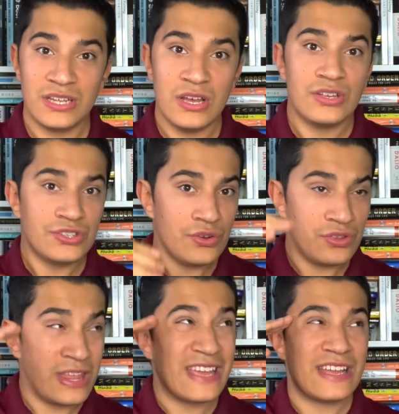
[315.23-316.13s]
So
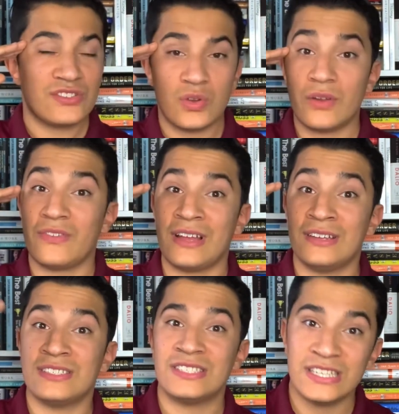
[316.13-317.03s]
thinking sort of like a
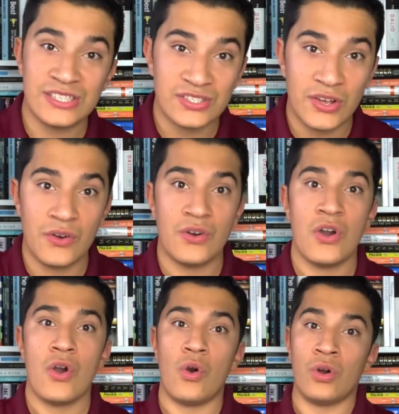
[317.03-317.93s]
C I S O
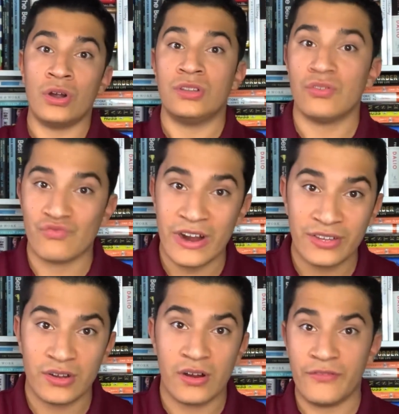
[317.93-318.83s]
or a
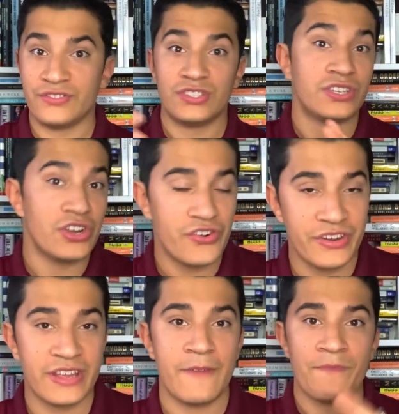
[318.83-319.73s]
director of
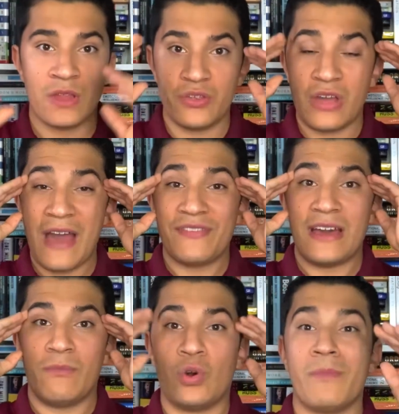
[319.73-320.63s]
security, you have that
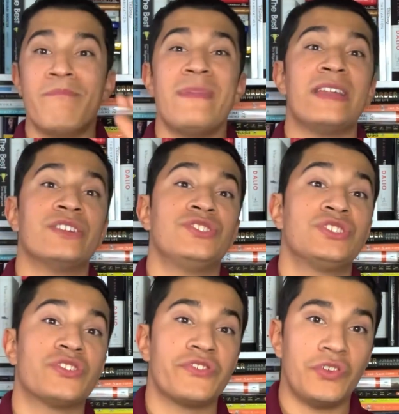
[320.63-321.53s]
more
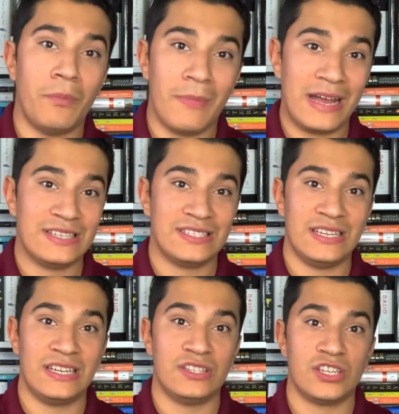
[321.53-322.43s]
managerial mindset
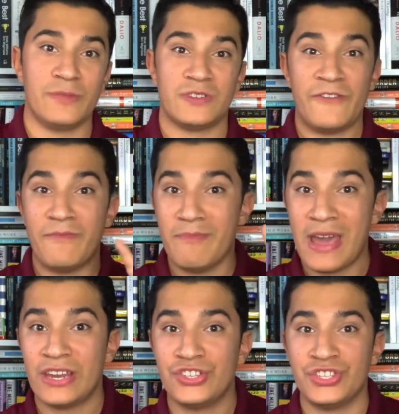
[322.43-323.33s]
in terms of
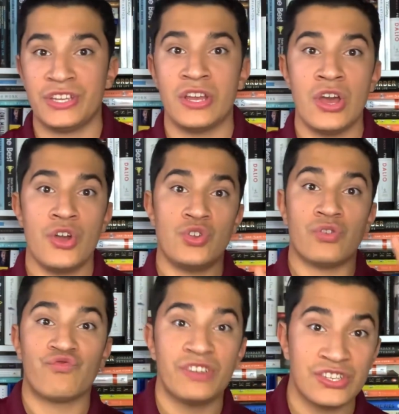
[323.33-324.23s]
managing your
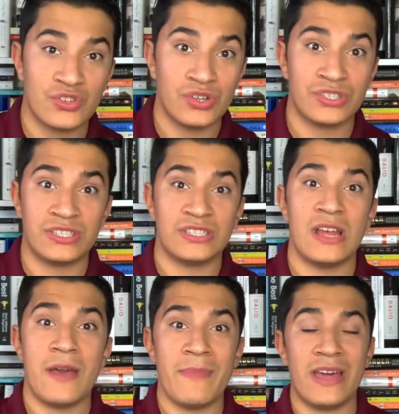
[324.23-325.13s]
resources,
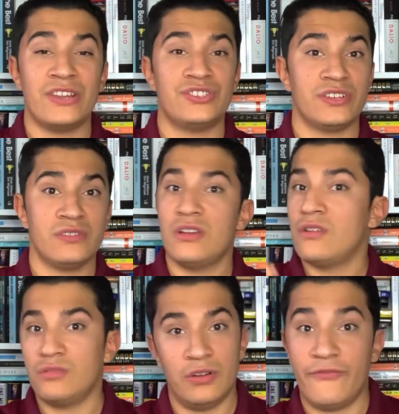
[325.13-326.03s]
managing
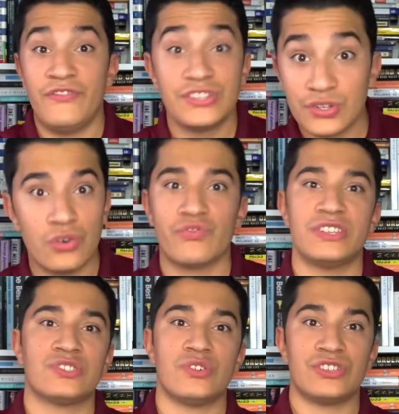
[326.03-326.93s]
you know, physical
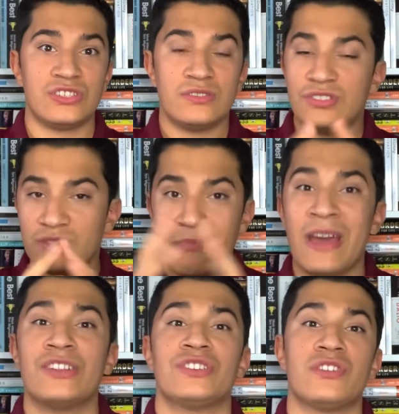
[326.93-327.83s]
resources, just
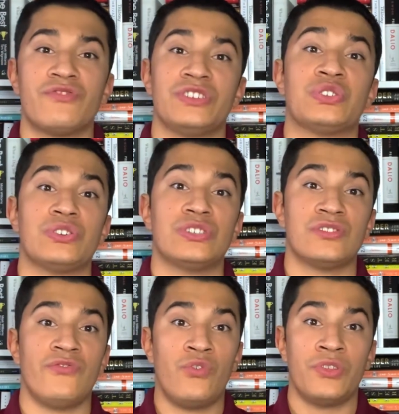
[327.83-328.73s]
managing your resources
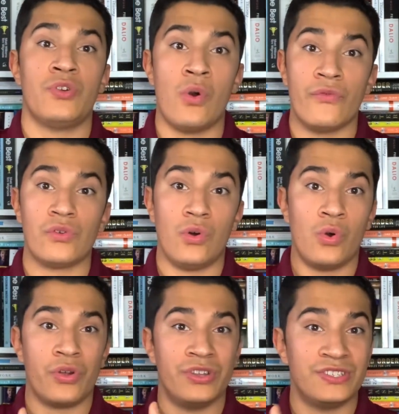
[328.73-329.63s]
for the overall
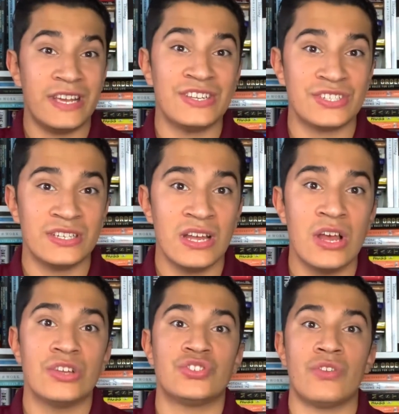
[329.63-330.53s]
organization
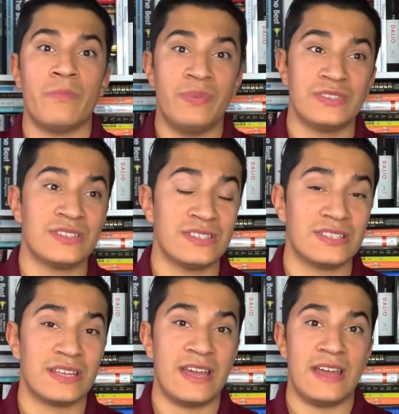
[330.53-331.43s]
so the business
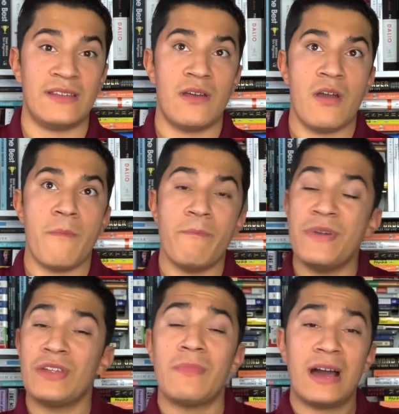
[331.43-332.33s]
can
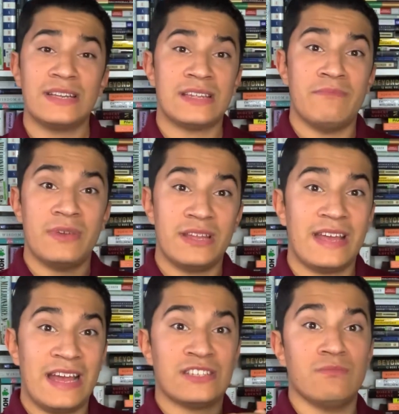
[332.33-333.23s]
minimize and mitigate
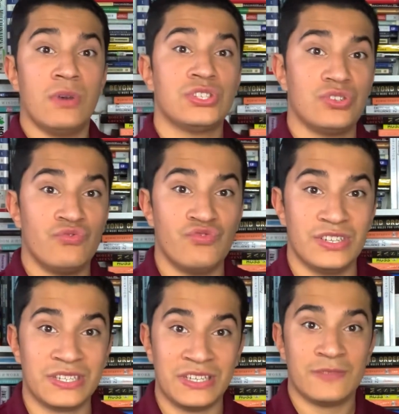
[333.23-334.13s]
as much
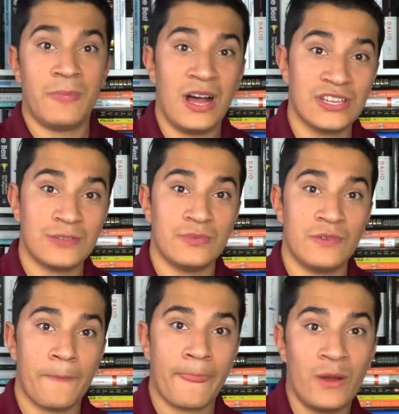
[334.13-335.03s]
risk as possible
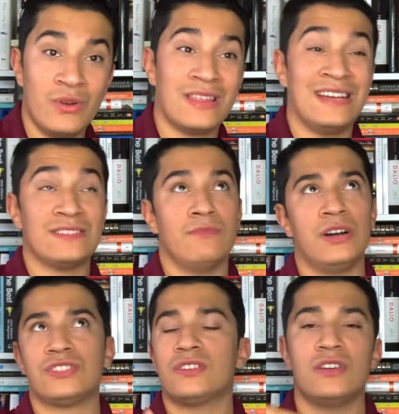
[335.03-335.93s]
with as
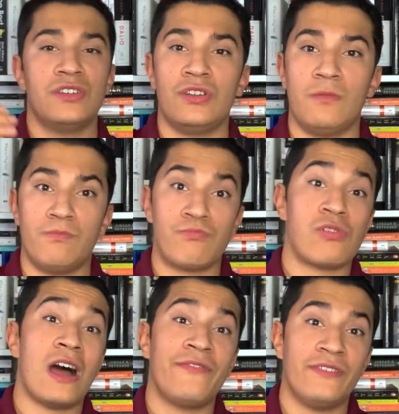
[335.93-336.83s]
much, you know,
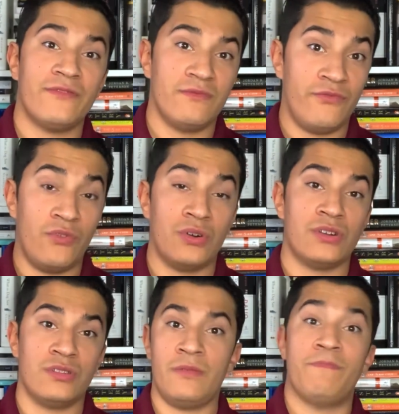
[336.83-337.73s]
profit for
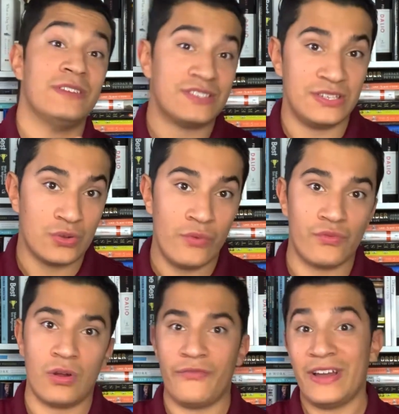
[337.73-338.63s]
the business
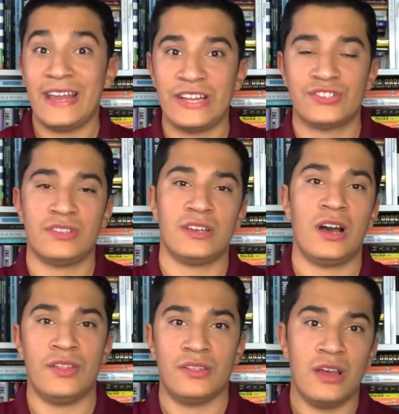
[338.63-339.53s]
overall financially
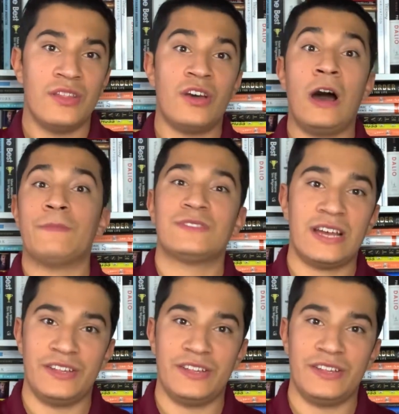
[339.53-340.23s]
on the upside.